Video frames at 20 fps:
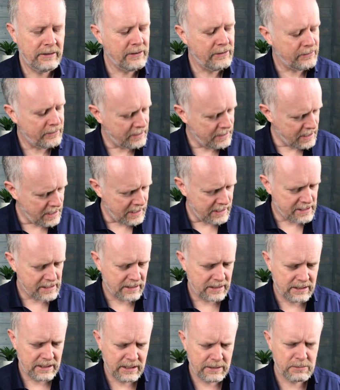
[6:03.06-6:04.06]
they said,
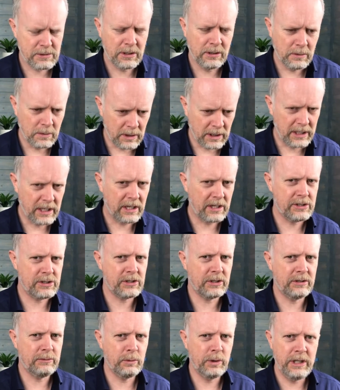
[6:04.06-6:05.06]
yes, absolutely,
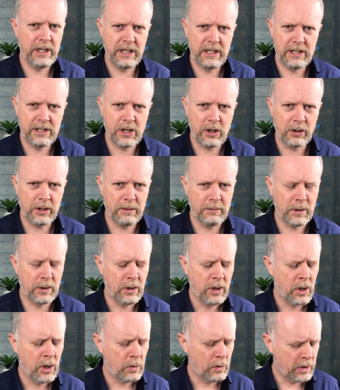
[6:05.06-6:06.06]
Nigel. We need a document.
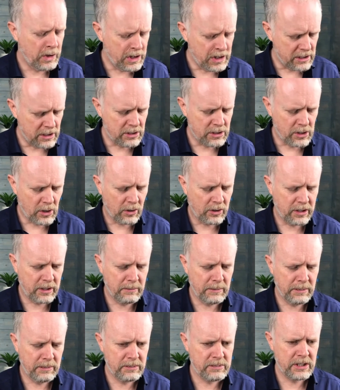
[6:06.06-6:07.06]
We need a
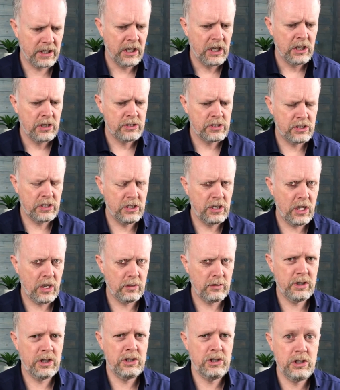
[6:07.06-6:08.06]
document to
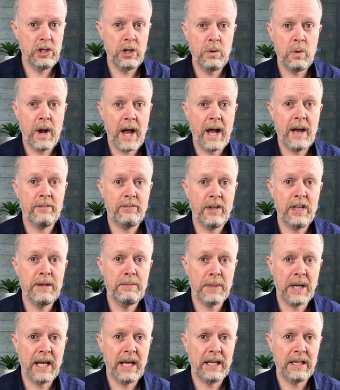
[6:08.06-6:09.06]
know that you have a
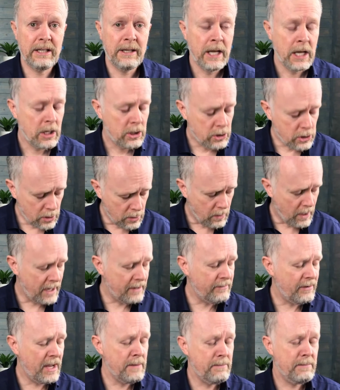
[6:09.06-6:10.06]
plan. You
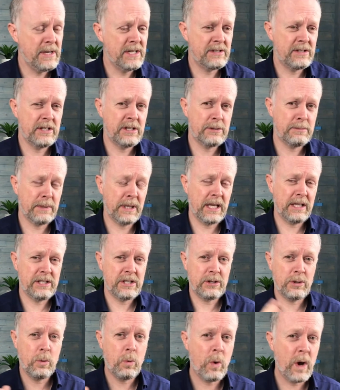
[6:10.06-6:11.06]
have a business plan.
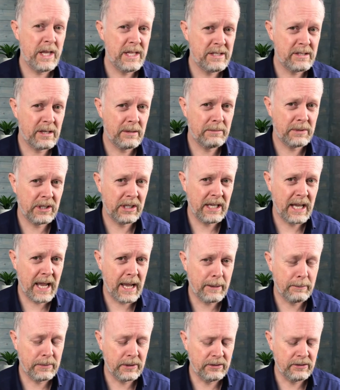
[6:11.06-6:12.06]
So when something
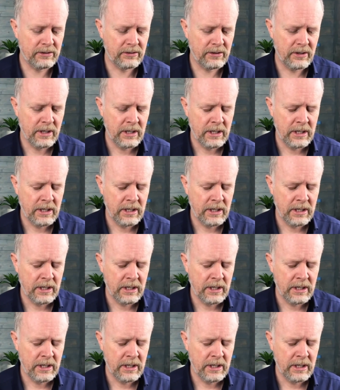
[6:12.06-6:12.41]
happens,